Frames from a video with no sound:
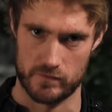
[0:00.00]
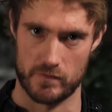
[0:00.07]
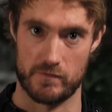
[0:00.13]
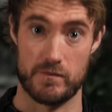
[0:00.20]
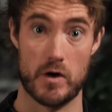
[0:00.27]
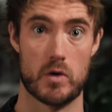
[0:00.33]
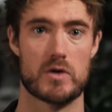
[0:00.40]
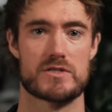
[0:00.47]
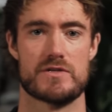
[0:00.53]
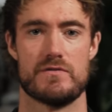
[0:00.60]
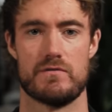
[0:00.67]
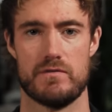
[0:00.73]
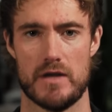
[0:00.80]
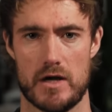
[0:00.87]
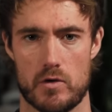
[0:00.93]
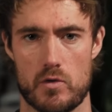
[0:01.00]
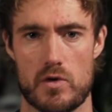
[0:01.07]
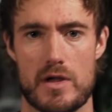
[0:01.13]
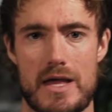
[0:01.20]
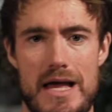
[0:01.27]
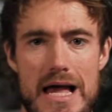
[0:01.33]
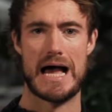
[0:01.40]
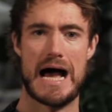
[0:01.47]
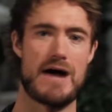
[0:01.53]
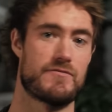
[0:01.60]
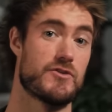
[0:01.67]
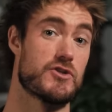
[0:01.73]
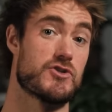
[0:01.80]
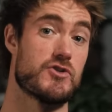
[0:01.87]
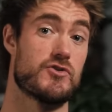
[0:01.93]
for focus and flow.
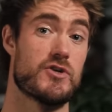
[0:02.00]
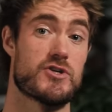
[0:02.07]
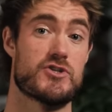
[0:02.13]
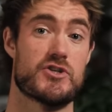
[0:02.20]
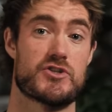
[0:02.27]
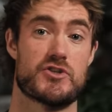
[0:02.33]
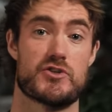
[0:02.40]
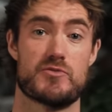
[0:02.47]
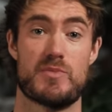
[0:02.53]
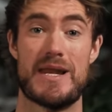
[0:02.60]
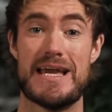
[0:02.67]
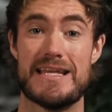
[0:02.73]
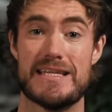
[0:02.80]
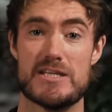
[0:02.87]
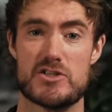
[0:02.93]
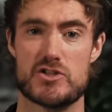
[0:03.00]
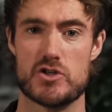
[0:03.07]
After this nutritionist explained these